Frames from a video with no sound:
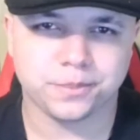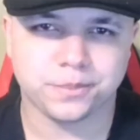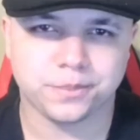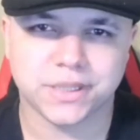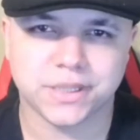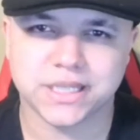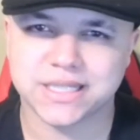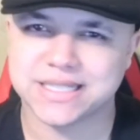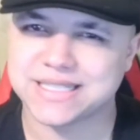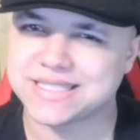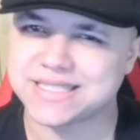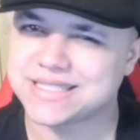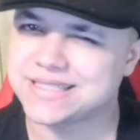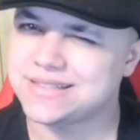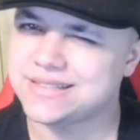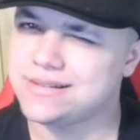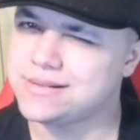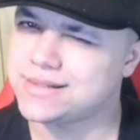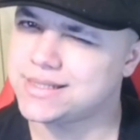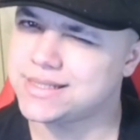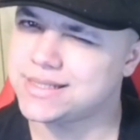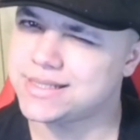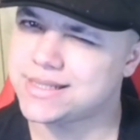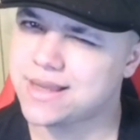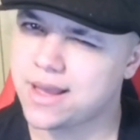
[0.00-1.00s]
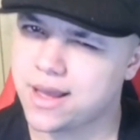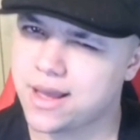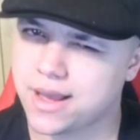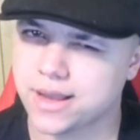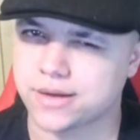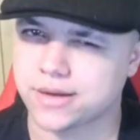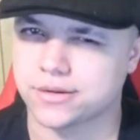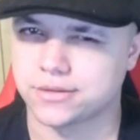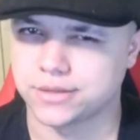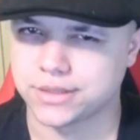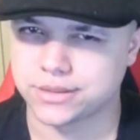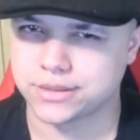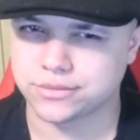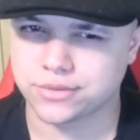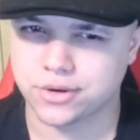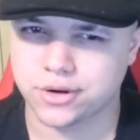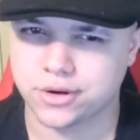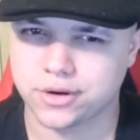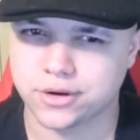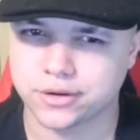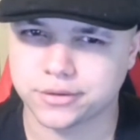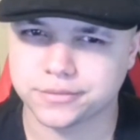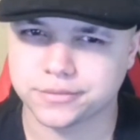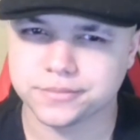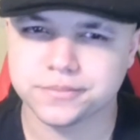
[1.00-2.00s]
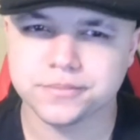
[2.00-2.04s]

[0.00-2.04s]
but it's not entirely wrong.